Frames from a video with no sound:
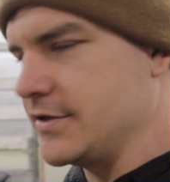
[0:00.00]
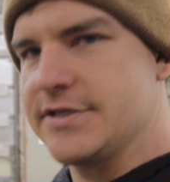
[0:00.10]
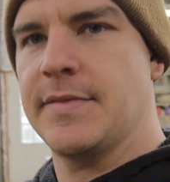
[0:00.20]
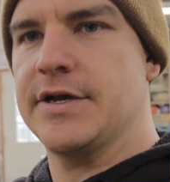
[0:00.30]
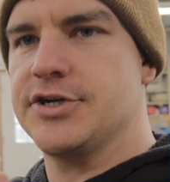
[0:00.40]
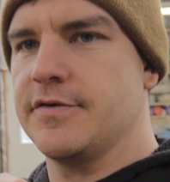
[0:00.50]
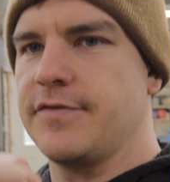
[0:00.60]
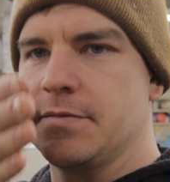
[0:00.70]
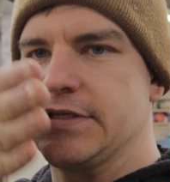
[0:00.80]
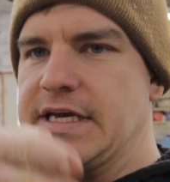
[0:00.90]
also measured
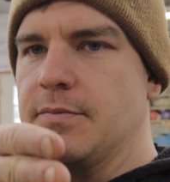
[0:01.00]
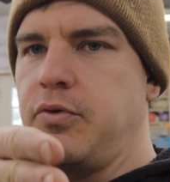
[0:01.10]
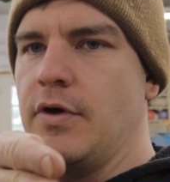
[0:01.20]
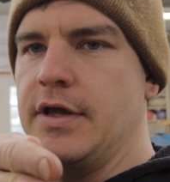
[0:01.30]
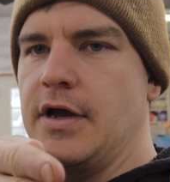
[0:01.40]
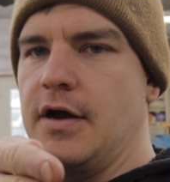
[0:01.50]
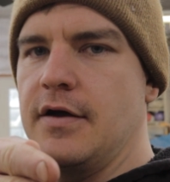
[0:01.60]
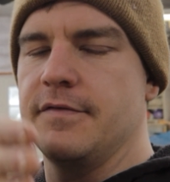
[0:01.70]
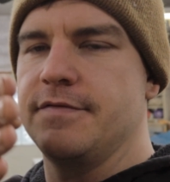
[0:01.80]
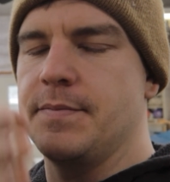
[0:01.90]
from the center point
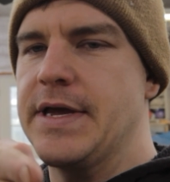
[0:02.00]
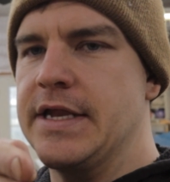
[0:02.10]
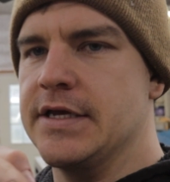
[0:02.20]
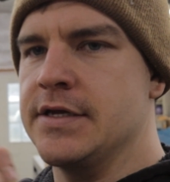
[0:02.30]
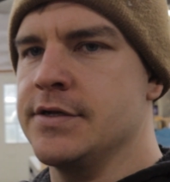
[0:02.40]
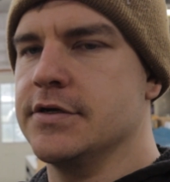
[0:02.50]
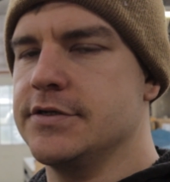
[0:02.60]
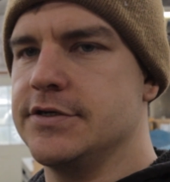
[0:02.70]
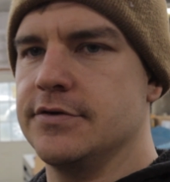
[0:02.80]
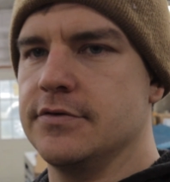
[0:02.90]
of the pinion
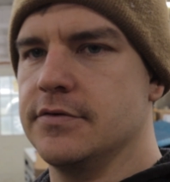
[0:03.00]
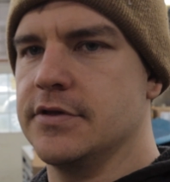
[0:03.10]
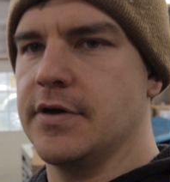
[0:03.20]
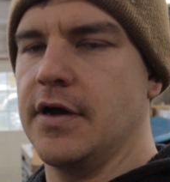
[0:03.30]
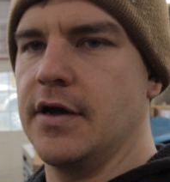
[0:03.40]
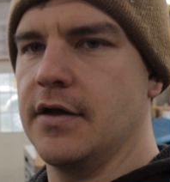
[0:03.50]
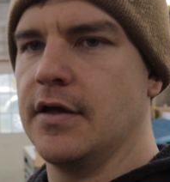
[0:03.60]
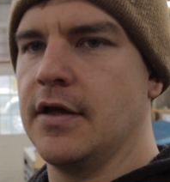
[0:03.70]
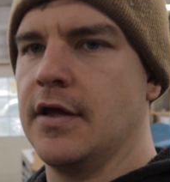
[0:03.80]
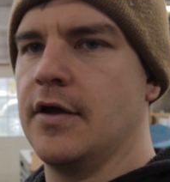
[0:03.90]
to
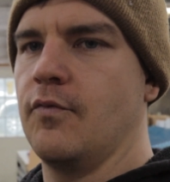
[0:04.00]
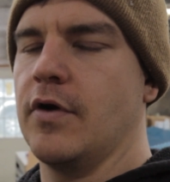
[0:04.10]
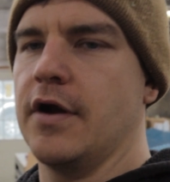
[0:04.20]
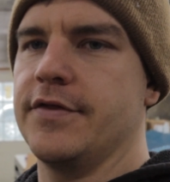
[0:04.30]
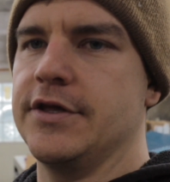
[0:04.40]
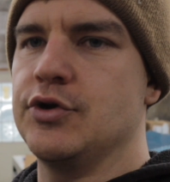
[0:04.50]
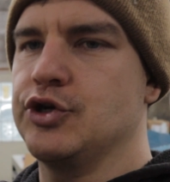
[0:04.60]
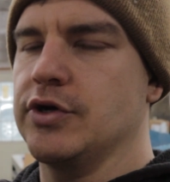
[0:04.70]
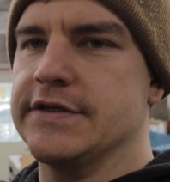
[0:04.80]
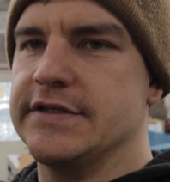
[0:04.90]
where the
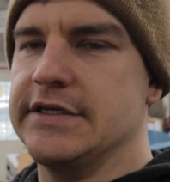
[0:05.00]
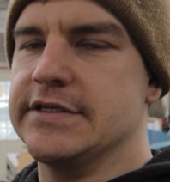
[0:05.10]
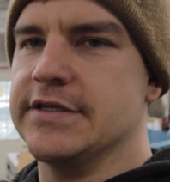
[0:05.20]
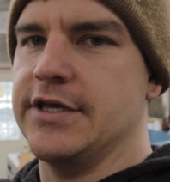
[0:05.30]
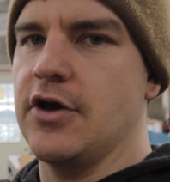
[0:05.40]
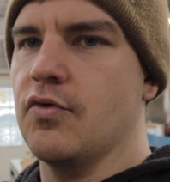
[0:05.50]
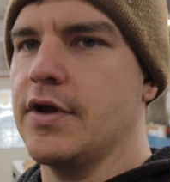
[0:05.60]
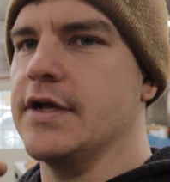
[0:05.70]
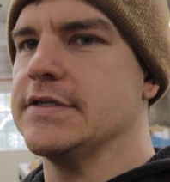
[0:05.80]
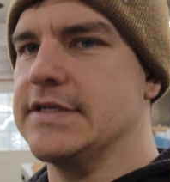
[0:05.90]
U-joint seats in the
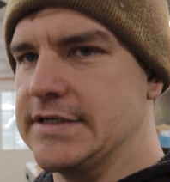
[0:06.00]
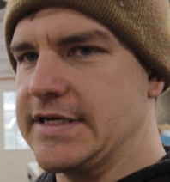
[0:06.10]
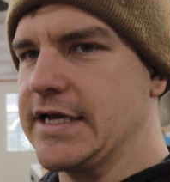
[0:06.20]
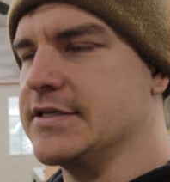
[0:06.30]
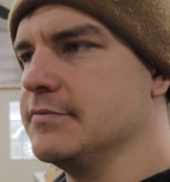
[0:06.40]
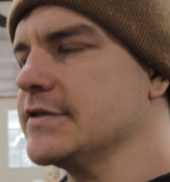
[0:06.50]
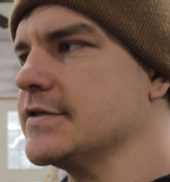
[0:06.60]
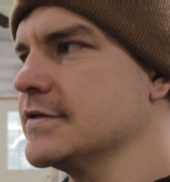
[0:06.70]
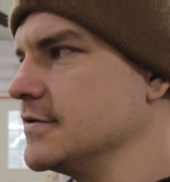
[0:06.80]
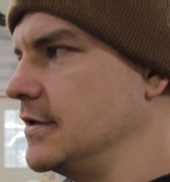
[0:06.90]
yoke, and it's the exact same
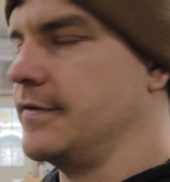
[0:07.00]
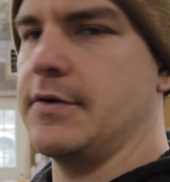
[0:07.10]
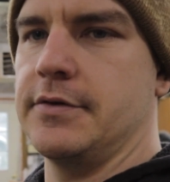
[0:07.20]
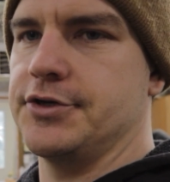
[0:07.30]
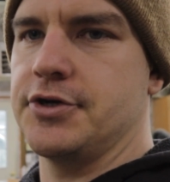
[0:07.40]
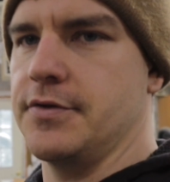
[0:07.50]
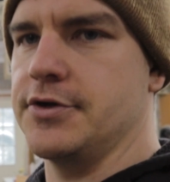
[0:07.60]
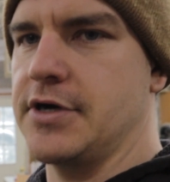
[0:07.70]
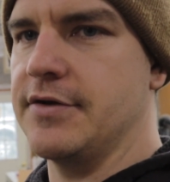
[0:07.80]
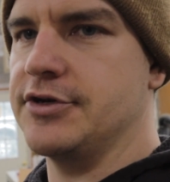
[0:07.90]
distance, so I don't think we'll have to shorten
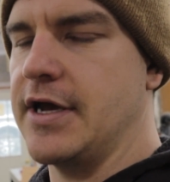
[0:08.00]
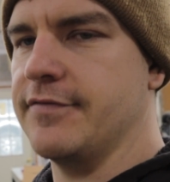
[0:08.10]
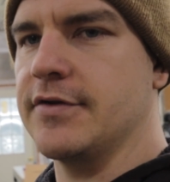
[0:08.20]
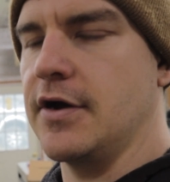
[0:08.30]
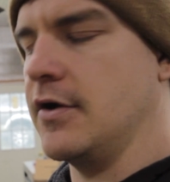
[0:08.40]
the drive shaft at